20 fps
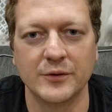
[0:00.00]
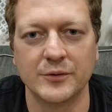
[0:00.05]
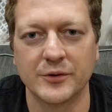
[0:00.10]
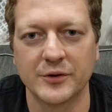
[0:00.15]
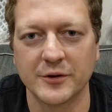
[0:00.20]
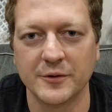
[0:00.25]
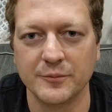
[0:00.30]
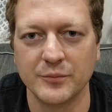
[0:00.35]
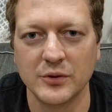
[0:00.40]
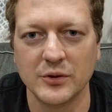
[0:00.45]
phone
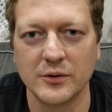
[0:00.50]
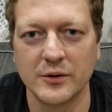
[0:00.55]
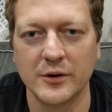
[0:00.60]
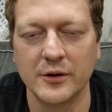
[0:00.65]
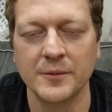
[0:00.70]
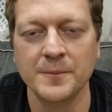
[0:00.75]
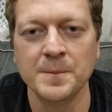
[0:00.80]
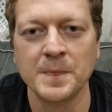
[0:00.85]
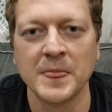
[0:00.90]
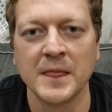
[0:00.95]
or
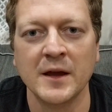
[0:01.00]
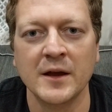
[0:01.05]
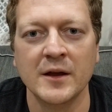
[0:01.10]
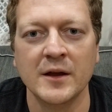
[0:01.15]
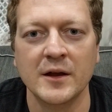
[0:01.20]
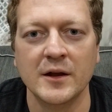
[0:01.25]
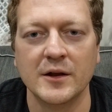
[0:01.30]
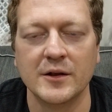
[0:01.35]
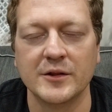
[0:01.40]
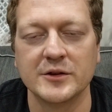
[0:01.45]
computer.
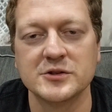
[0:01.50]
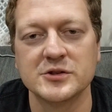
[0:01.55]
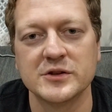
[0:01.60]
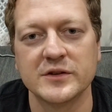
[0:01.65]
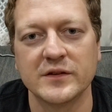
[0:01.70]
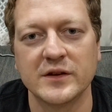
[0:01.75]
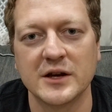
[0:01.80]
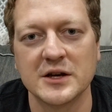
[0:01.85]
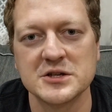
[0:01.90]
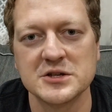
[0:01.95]
The
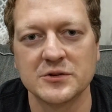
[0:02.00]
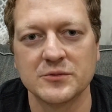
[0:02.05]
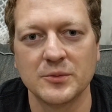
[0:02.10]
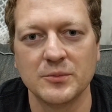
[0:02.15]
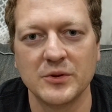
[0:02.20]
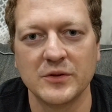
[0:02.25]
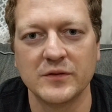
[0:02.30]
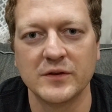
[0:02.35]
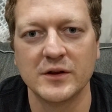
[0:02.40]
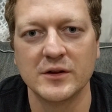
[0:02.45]
transaction
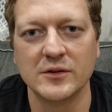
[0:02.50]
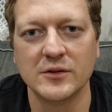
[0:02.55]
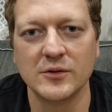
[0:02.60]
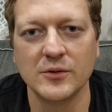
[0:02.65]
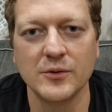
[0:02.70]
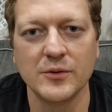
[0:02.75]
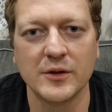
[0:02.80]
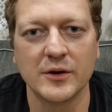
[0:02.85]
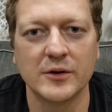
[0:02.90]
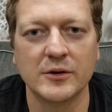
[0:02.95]
would be sent
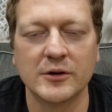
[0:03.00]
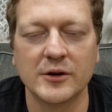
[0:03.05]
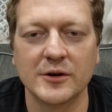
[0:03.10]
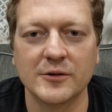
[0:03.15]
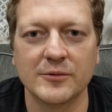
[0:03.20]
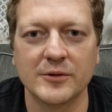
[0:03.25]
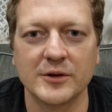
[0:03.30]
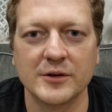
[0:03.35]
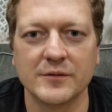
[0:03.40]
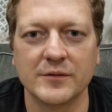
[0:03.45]
to the
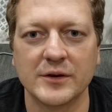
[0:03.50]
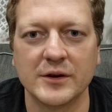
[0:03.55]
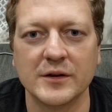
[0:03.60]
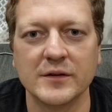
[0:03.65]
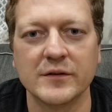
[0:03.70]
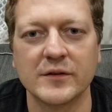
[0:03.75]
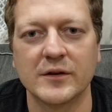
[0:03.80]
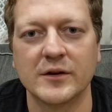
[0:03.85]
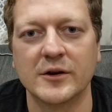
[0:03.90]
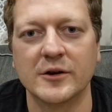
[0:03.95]
hardware
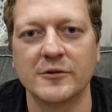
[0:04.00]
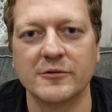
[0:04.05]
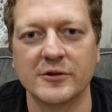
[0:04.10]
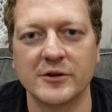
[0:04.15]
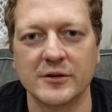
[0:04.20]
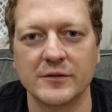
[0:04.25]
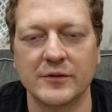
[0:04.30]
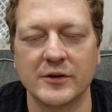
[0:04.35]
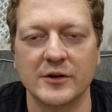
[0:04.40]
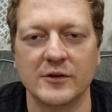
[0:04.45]
device. The
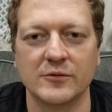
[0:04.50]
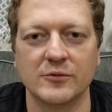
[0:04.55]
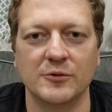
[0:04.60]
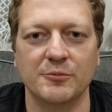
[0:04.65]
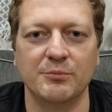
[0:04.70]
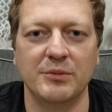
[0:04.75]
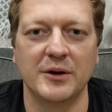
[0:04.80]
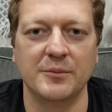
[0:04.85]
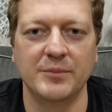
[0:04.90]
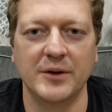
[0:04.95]
hardware device
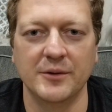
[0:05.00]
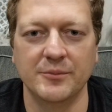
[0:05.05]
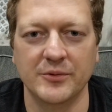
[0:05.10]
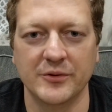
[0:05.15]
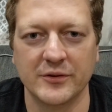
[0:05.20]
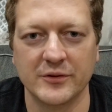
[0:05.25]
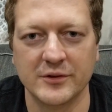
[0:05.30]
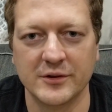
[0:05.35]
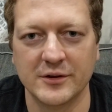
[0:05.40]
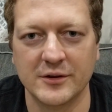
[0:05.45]
will pop
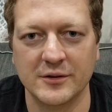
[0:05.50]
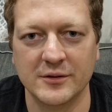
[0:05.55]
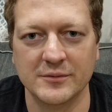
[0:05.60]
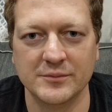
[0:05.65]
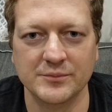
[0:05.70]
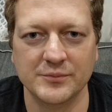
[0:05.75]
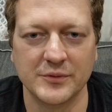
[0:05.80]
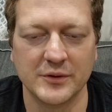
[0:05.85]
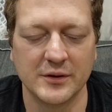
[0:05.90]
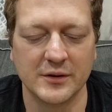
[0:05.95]
up with a
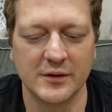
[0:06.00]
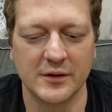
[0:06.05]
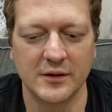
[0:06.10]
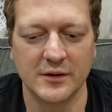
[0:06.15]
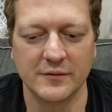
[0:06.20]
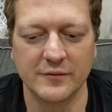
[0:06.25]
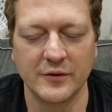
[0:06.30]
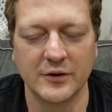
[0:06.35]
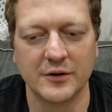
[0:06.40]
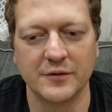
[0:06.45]
little
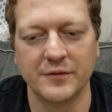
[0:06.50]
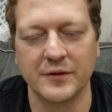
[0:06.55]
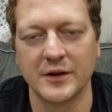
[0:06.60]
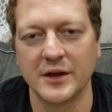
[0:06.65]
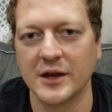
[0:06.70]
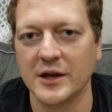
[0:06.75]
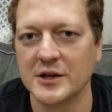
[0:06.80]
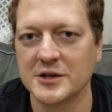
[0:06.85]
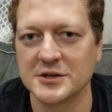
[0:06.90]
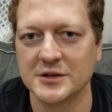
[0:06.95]

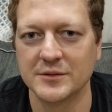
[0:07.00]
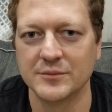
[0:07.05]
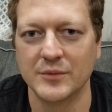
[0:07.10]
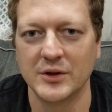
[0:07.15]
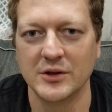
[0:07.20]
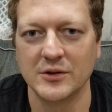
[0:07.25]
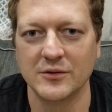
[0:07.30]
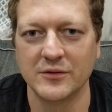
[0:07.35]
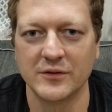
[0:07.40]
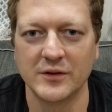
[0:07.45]
verification
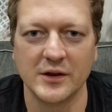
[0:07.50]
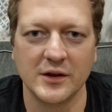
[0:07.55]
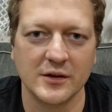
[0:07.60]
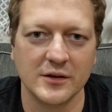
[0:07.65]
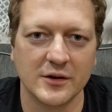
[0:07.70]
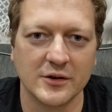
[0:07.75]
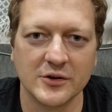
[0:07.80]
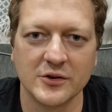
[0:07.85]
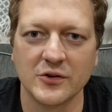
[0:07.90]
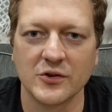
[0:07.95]
menu
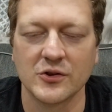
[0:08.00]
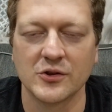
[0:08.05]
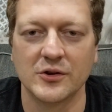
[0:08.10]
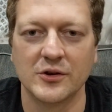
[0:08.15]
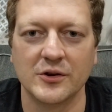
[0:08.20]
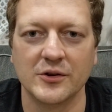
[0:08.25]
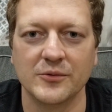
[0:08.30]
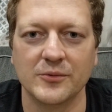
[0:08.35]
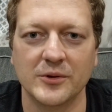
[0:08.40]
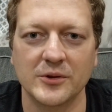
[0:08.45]
saying, are you
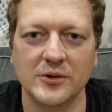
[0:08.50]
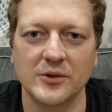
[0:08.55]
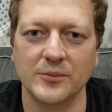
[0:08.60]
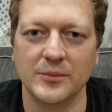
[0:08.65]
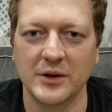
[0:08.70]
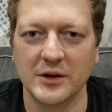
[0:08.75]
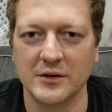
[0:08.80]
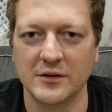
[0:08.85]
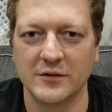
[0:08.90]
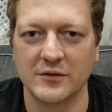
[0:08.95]
sure you want
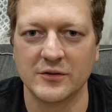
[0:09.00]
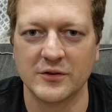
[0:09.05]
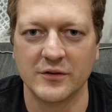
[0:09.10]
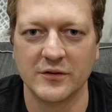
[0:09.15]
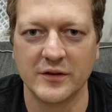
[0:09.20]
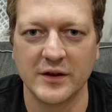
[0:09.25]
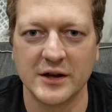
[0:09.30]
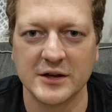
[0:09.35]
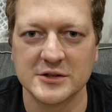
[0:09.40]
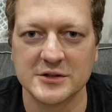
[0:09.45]
to make this
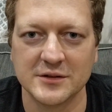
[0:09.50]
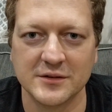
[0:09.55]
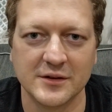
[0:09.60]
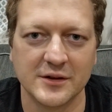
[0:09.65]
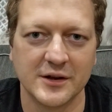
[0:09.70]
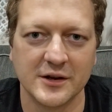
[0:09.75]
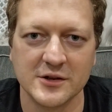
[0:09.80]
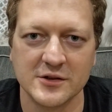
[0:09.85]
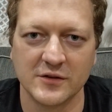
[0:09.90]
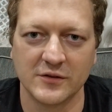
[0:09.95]
transaction
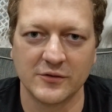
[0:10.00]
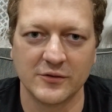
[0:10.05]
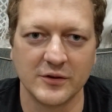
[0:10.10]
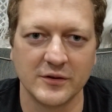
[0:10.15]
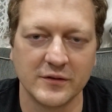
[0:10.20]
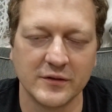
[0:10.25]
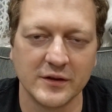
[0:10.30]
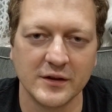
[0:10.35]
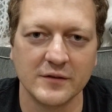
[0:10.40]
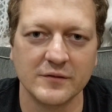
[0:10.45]
that I just
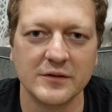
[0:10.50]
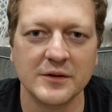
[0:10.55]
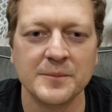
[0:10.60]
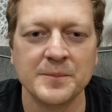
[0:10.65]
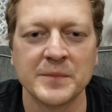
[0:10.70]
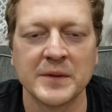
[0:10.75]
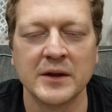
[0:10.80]
received?